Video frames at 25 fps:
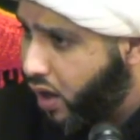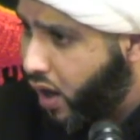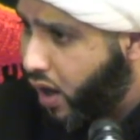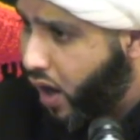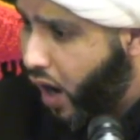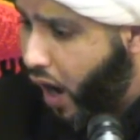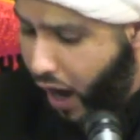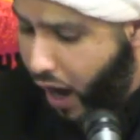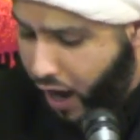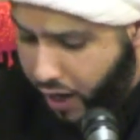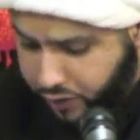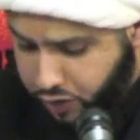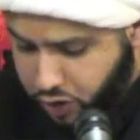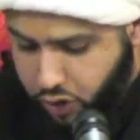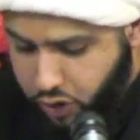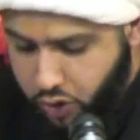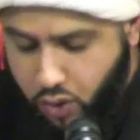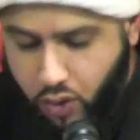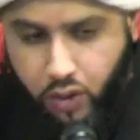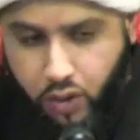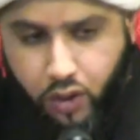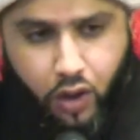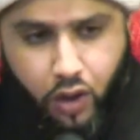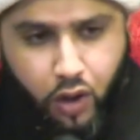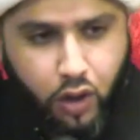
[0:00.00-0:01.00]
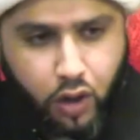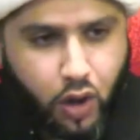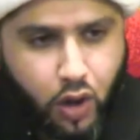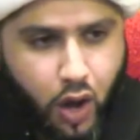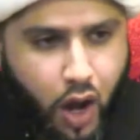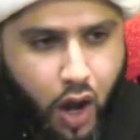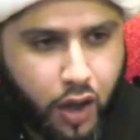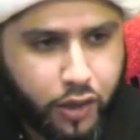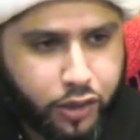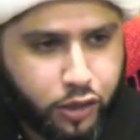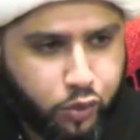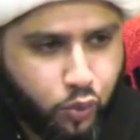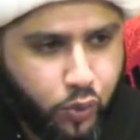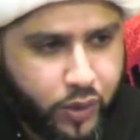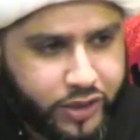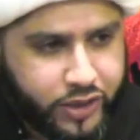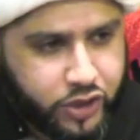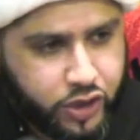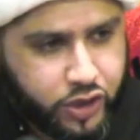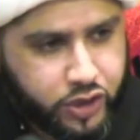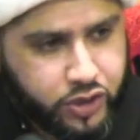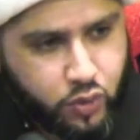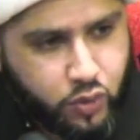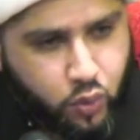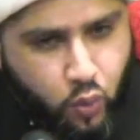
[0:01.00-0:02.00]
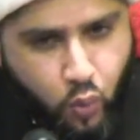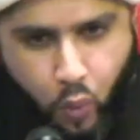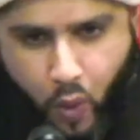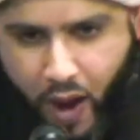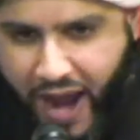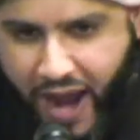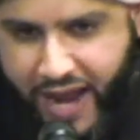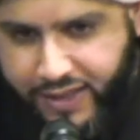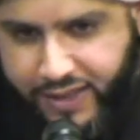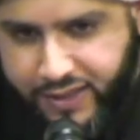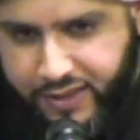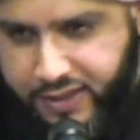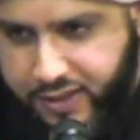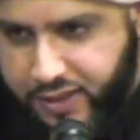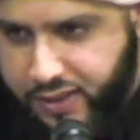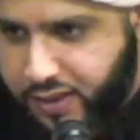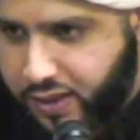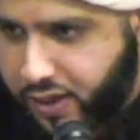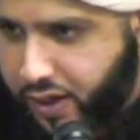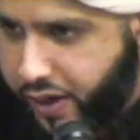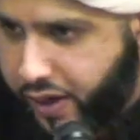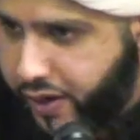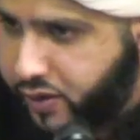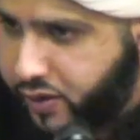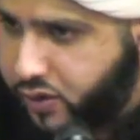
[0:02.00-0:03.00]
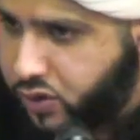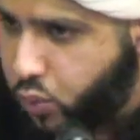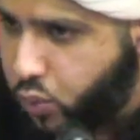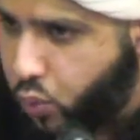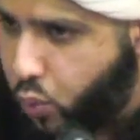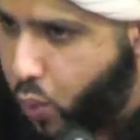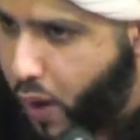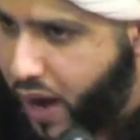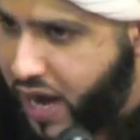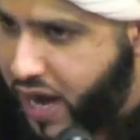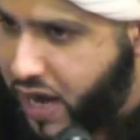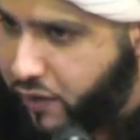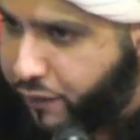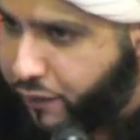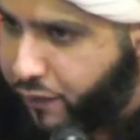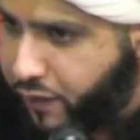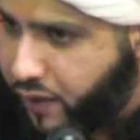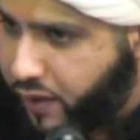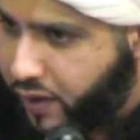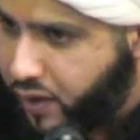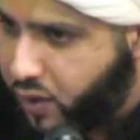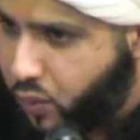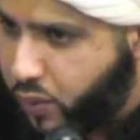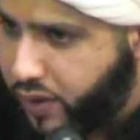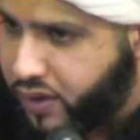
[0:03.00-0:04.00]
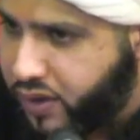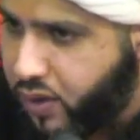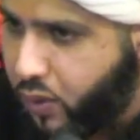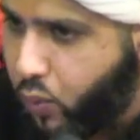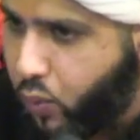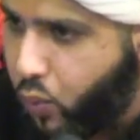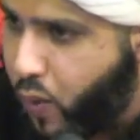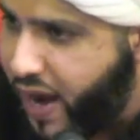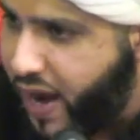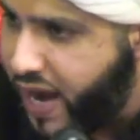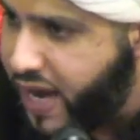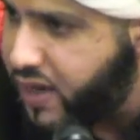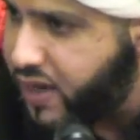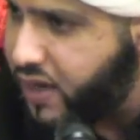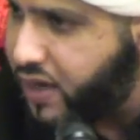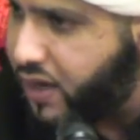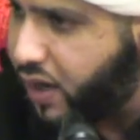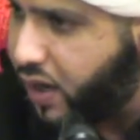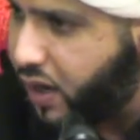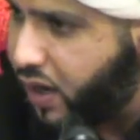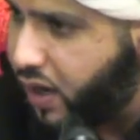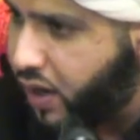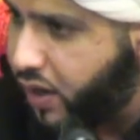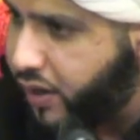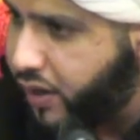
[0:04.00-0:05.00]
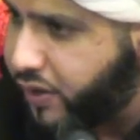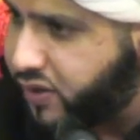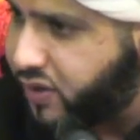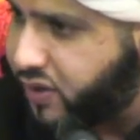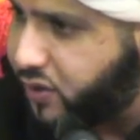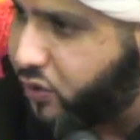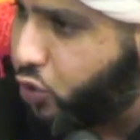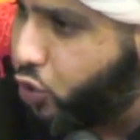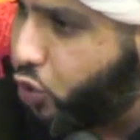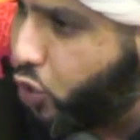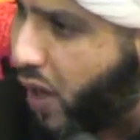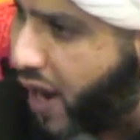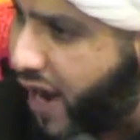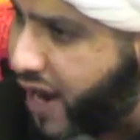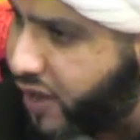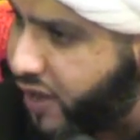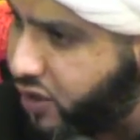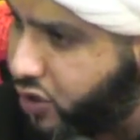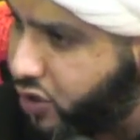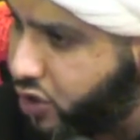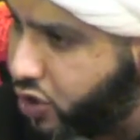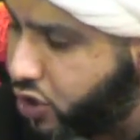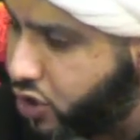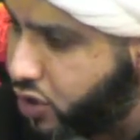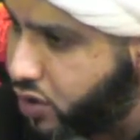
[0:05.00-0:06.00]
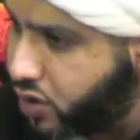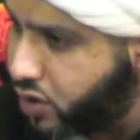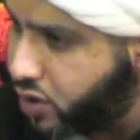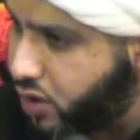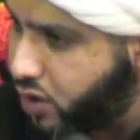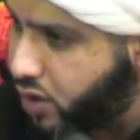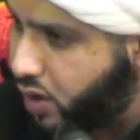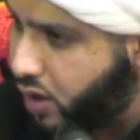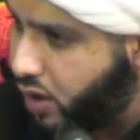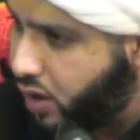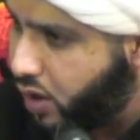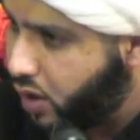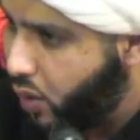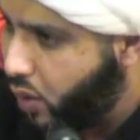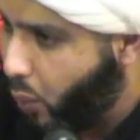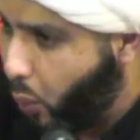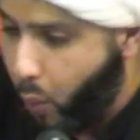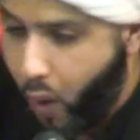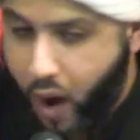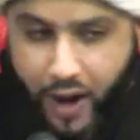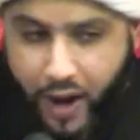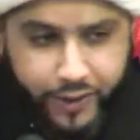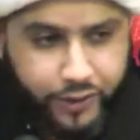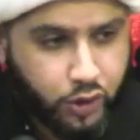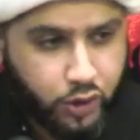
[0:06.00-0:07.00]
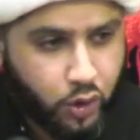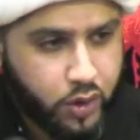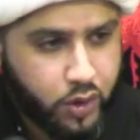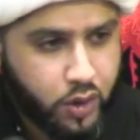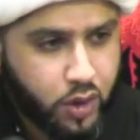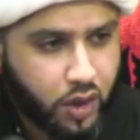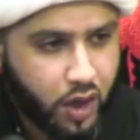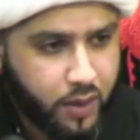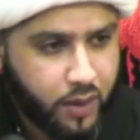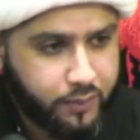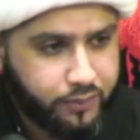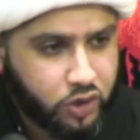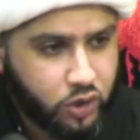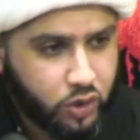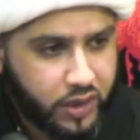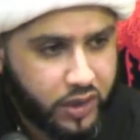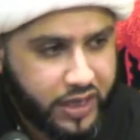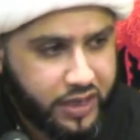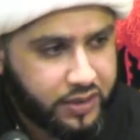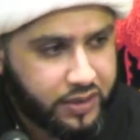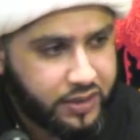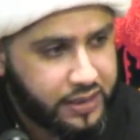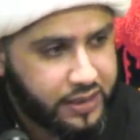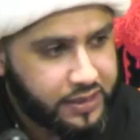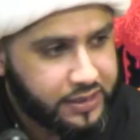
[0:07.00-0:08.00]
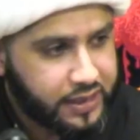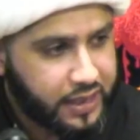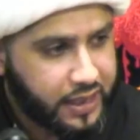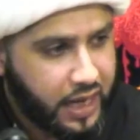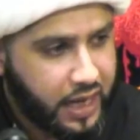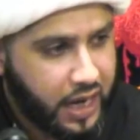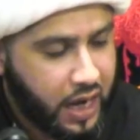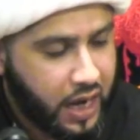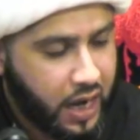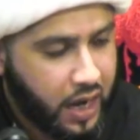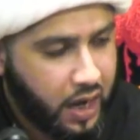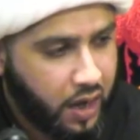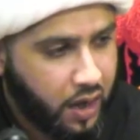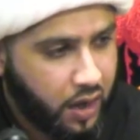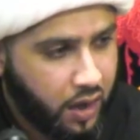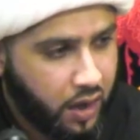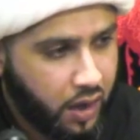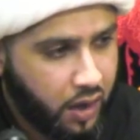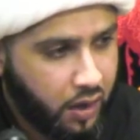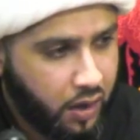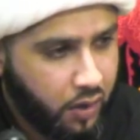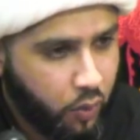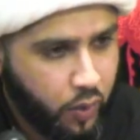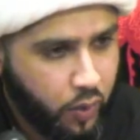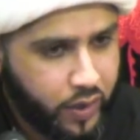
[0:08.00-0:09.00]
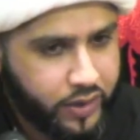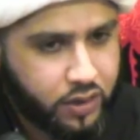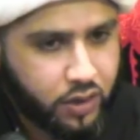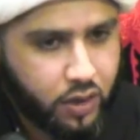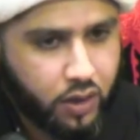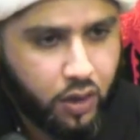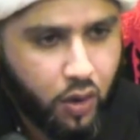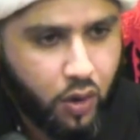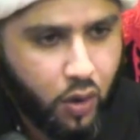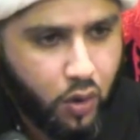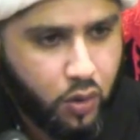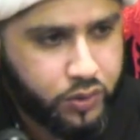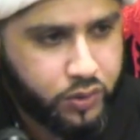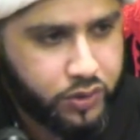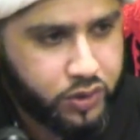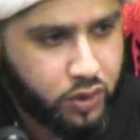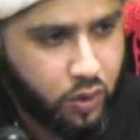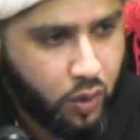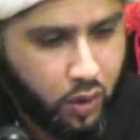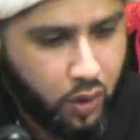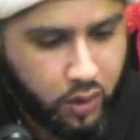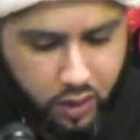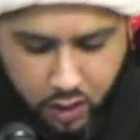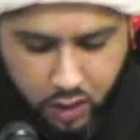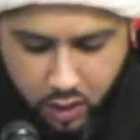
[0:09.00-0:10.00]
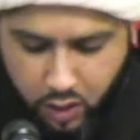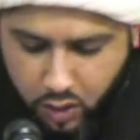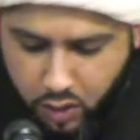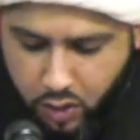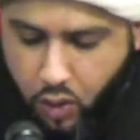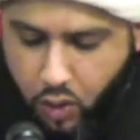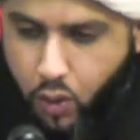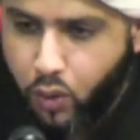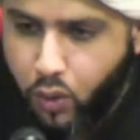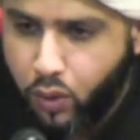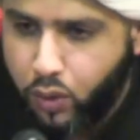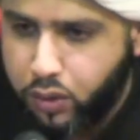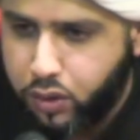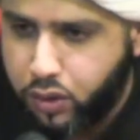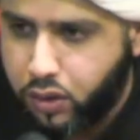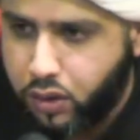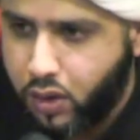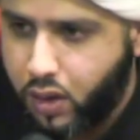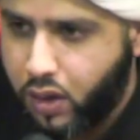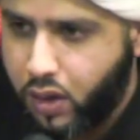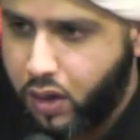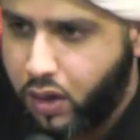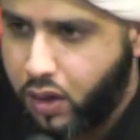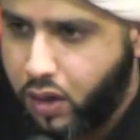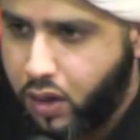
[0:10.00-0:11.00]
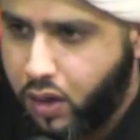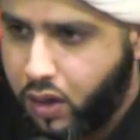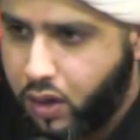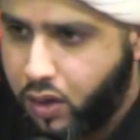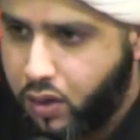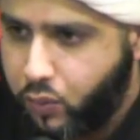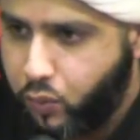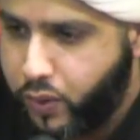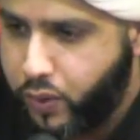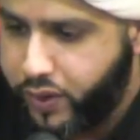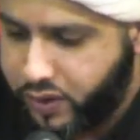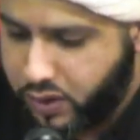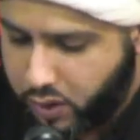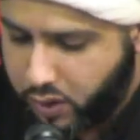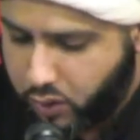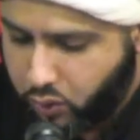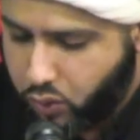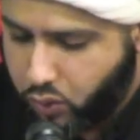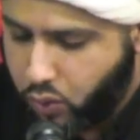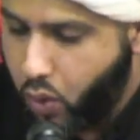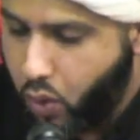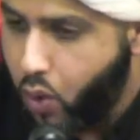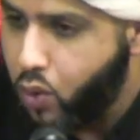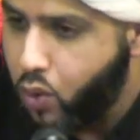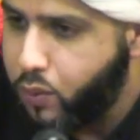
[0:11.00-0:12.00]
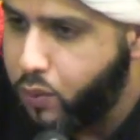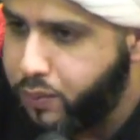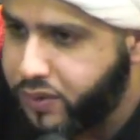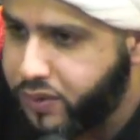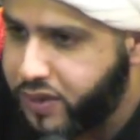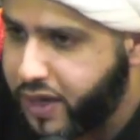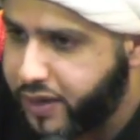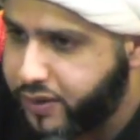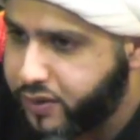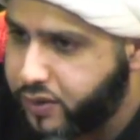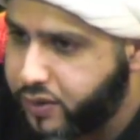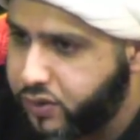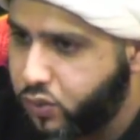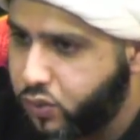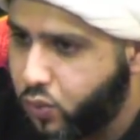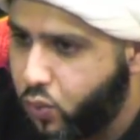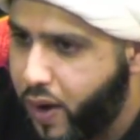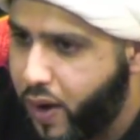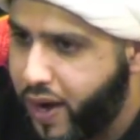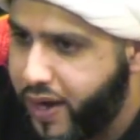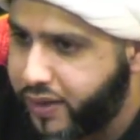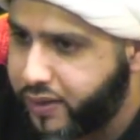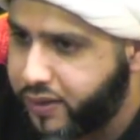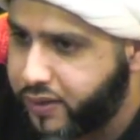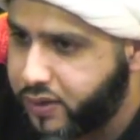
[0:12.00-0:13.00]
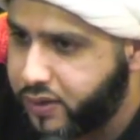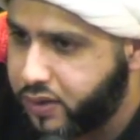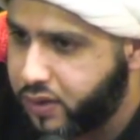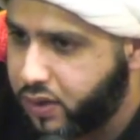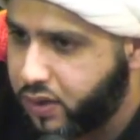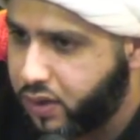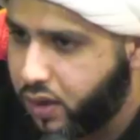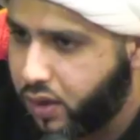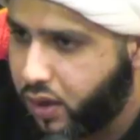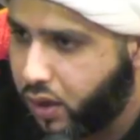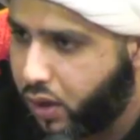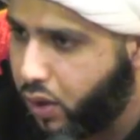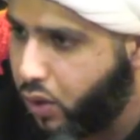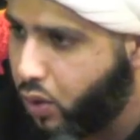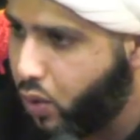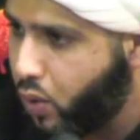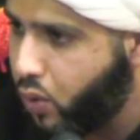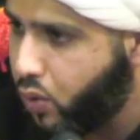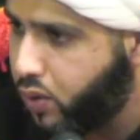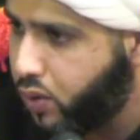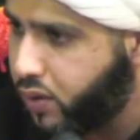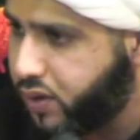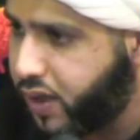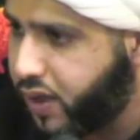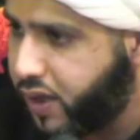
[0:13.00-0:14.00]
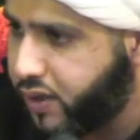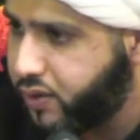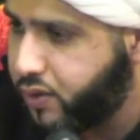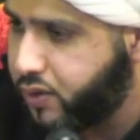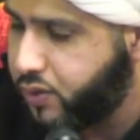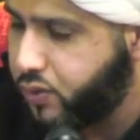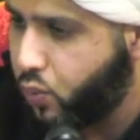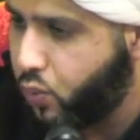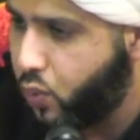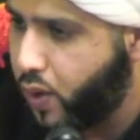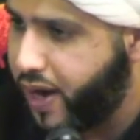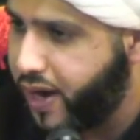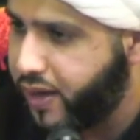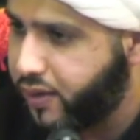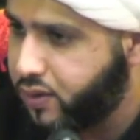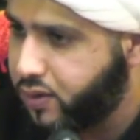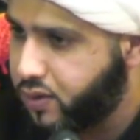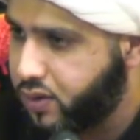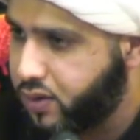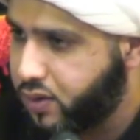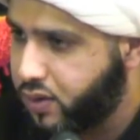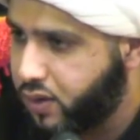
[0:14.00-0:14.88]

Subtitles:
and your cloth, which is wet, is wavering with the wind. It's drenched. Why do you come to lead the salah with clothes or a cloth, with a robe that is wet, cloak that is wet?